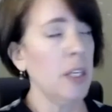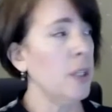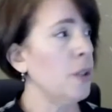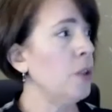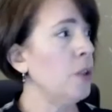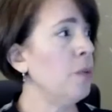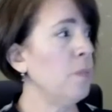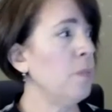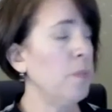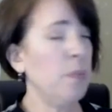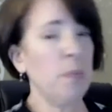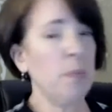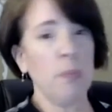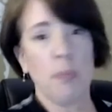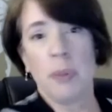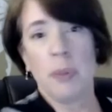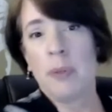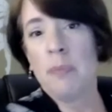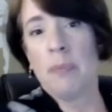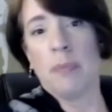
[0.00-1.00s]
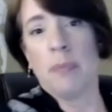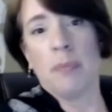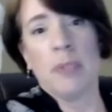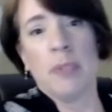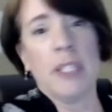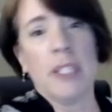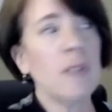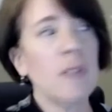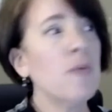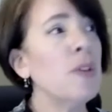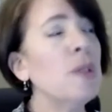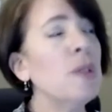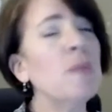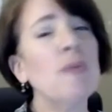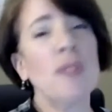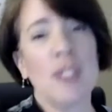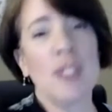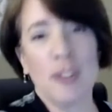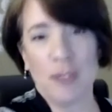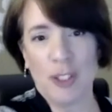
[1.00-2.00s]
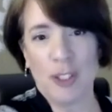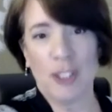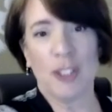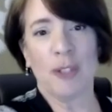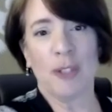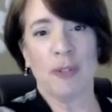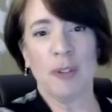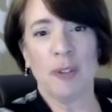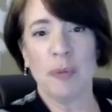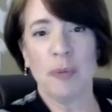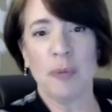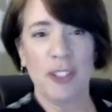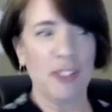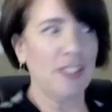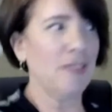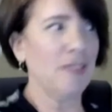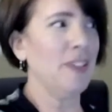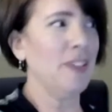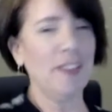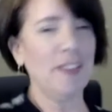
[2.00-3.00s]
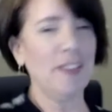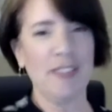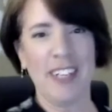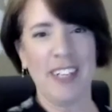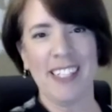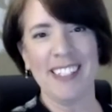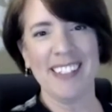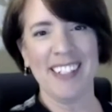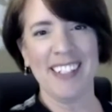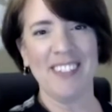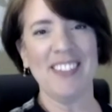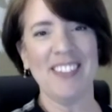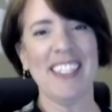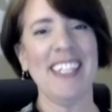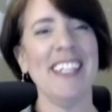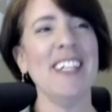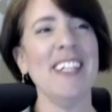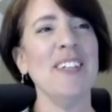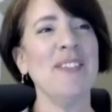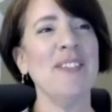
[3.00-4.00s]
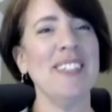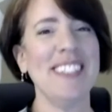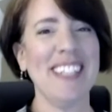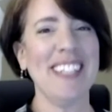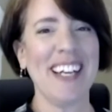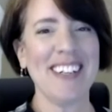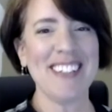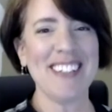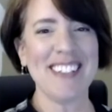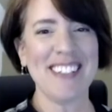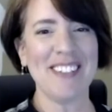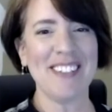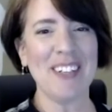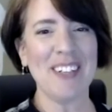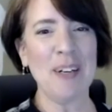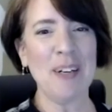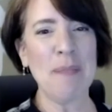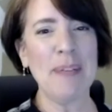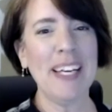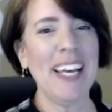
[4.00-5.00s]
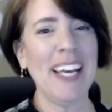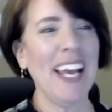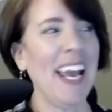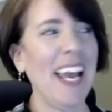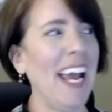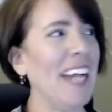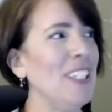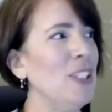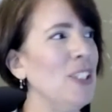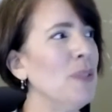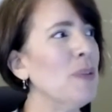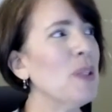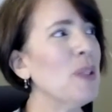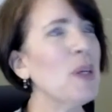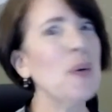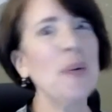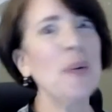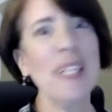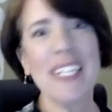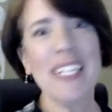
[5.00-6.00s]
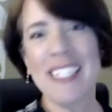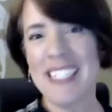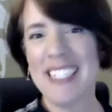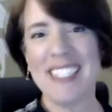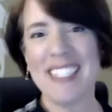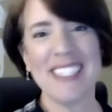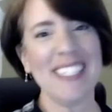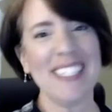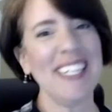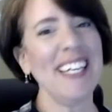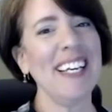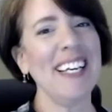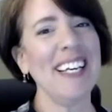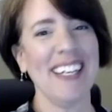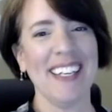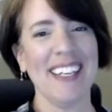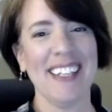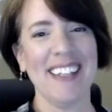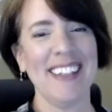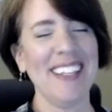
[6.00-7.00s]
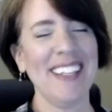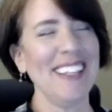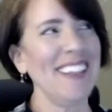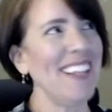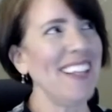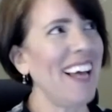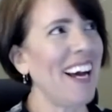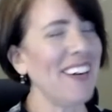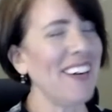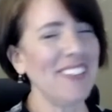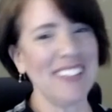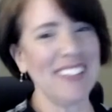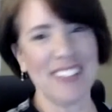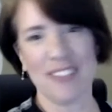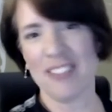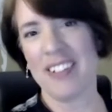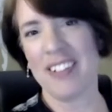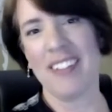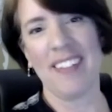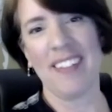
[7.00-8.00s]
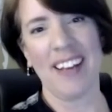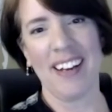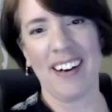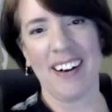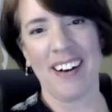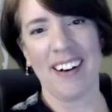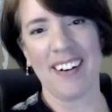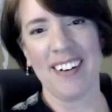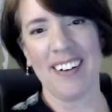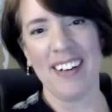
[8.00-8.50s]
You get a room full of children, which is really fun and lovely, with Down syndrome, and you will quickly see that how different they are.